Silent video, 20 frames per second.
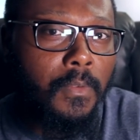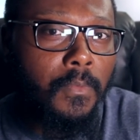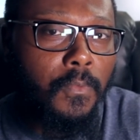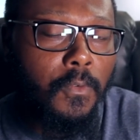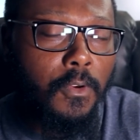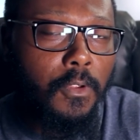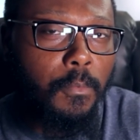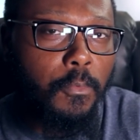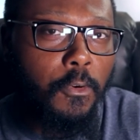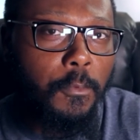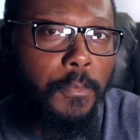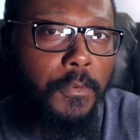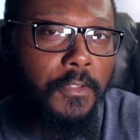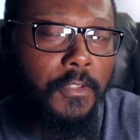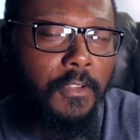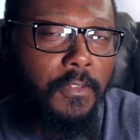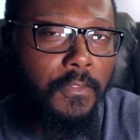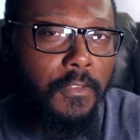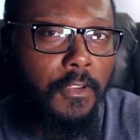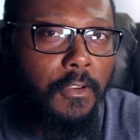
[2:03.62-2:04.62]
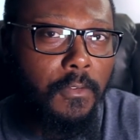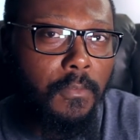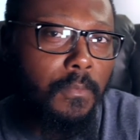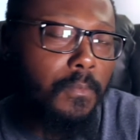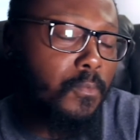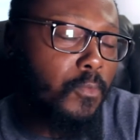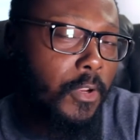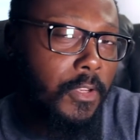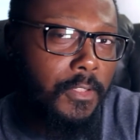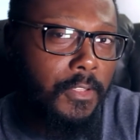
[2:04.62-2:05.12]
For the purpose of, you know,
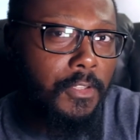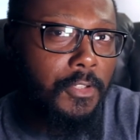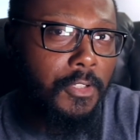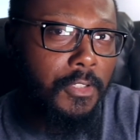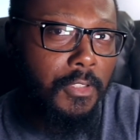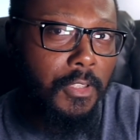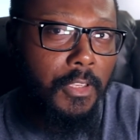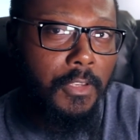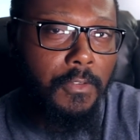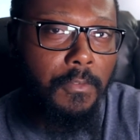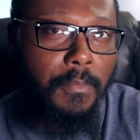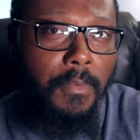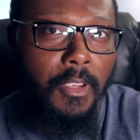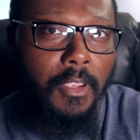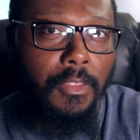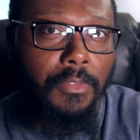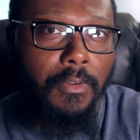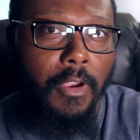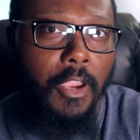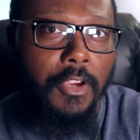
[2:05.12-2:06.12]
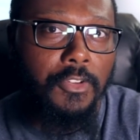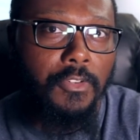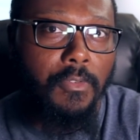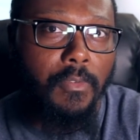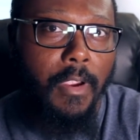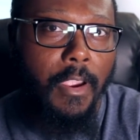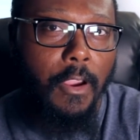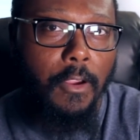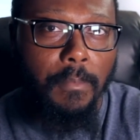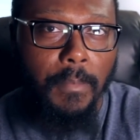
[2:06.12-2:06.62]
race engines, things are being thrashed
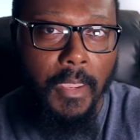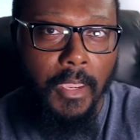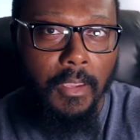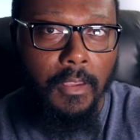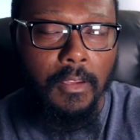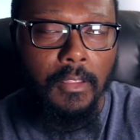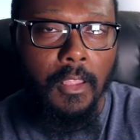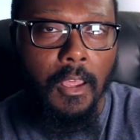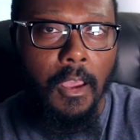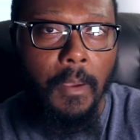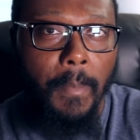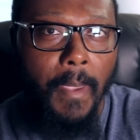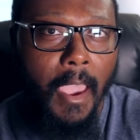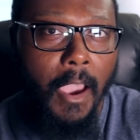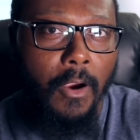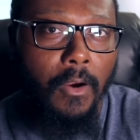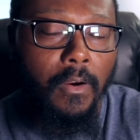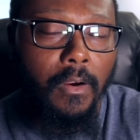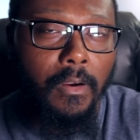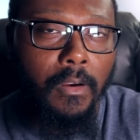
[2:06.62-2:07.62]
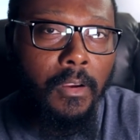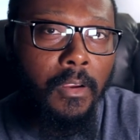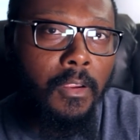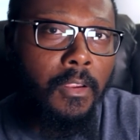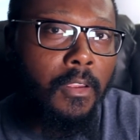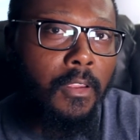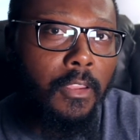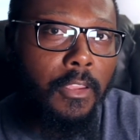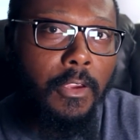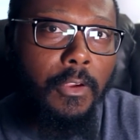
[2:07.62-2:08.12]
around, making a lot of power.
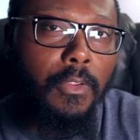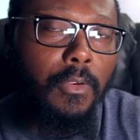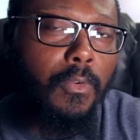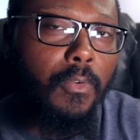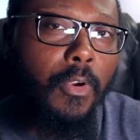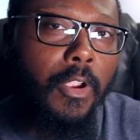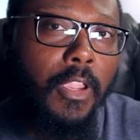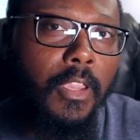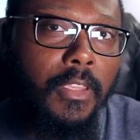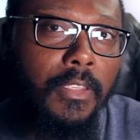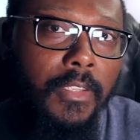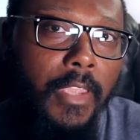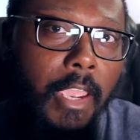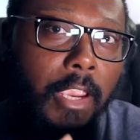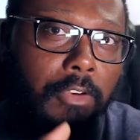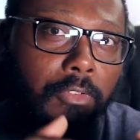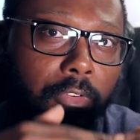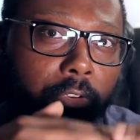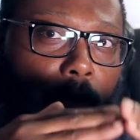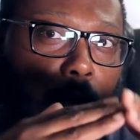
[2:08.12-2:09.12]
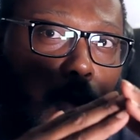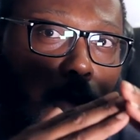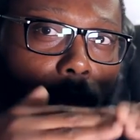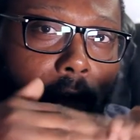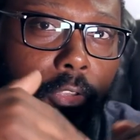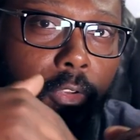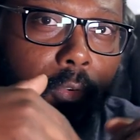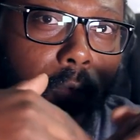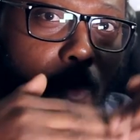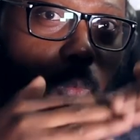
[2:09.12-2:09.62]
You know, the crank is actually
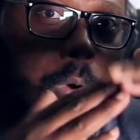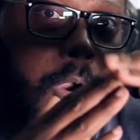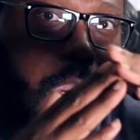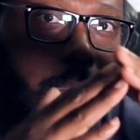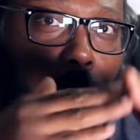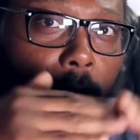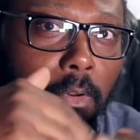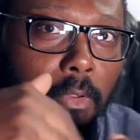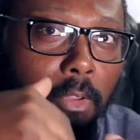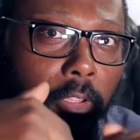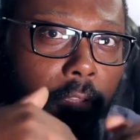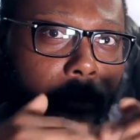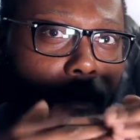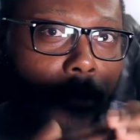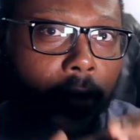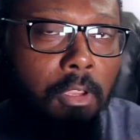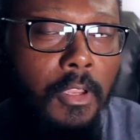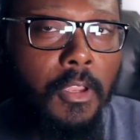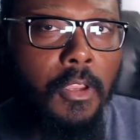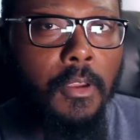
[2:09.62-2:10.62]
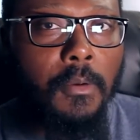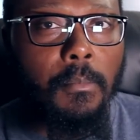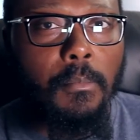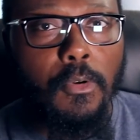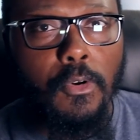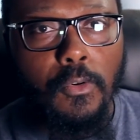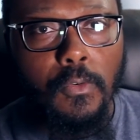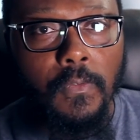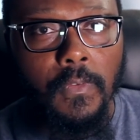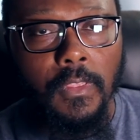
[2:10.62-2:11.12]
going to wobble and
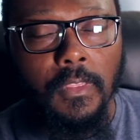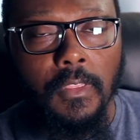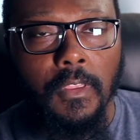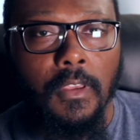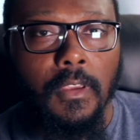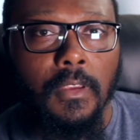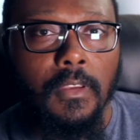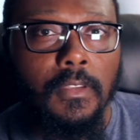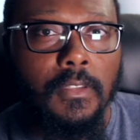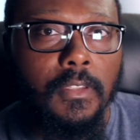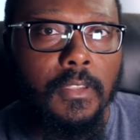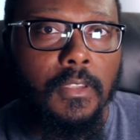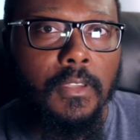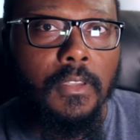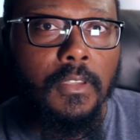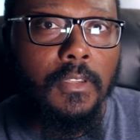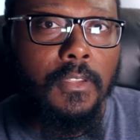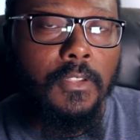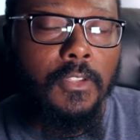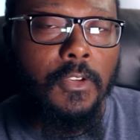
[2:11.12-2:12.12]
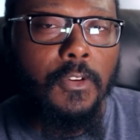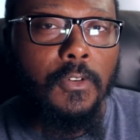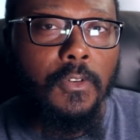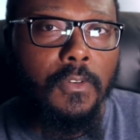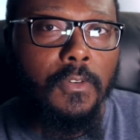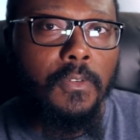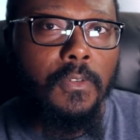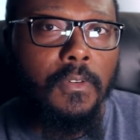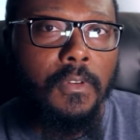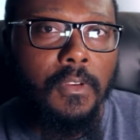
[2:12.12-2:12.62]
move and things.
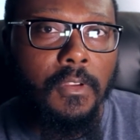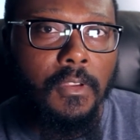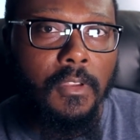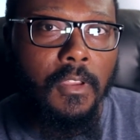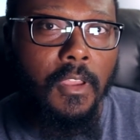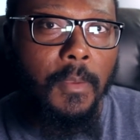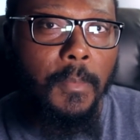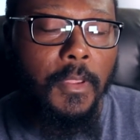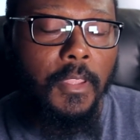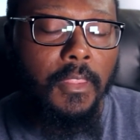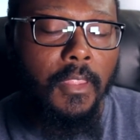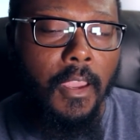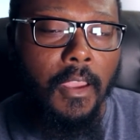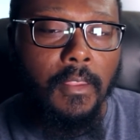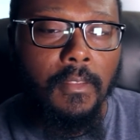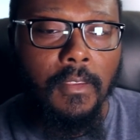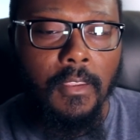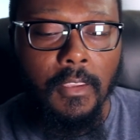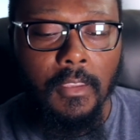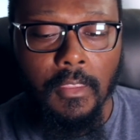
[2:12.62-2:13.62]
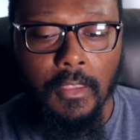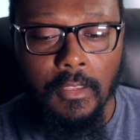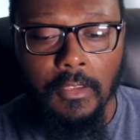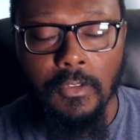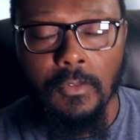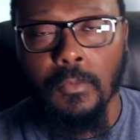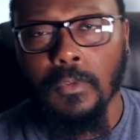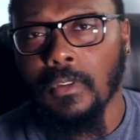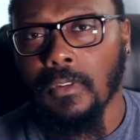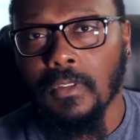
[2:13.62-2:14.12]
So, I mean, not anything that
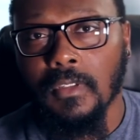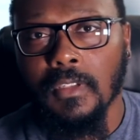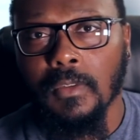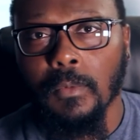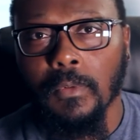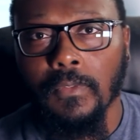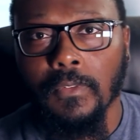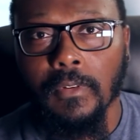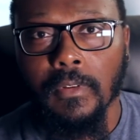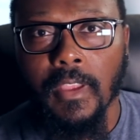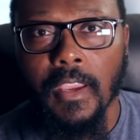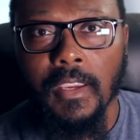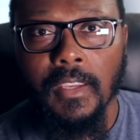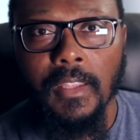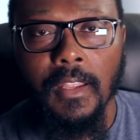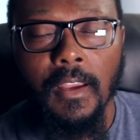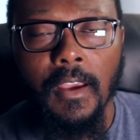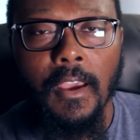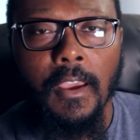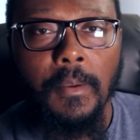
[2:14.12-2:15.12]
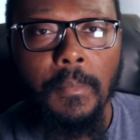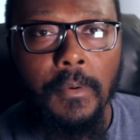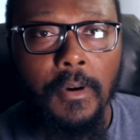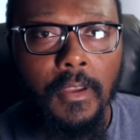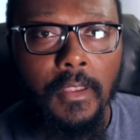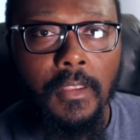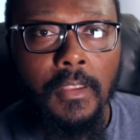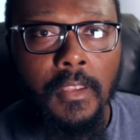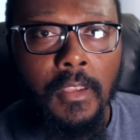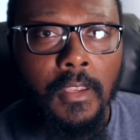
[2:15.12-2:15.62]
you would see with your naked eye,
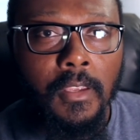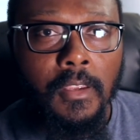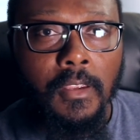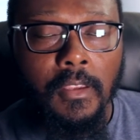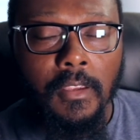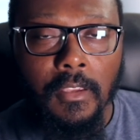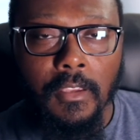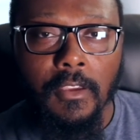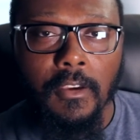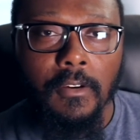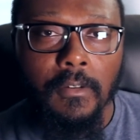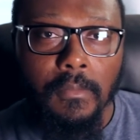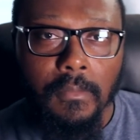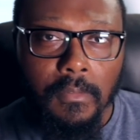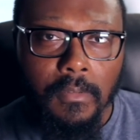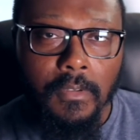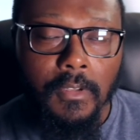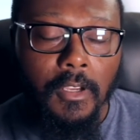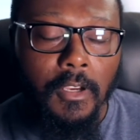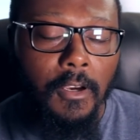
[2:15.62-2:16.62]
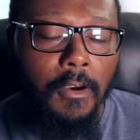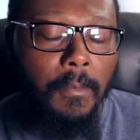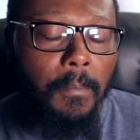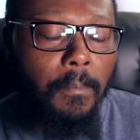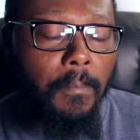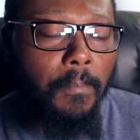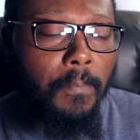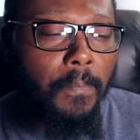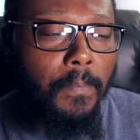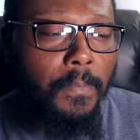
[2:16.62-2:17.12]
but, you know,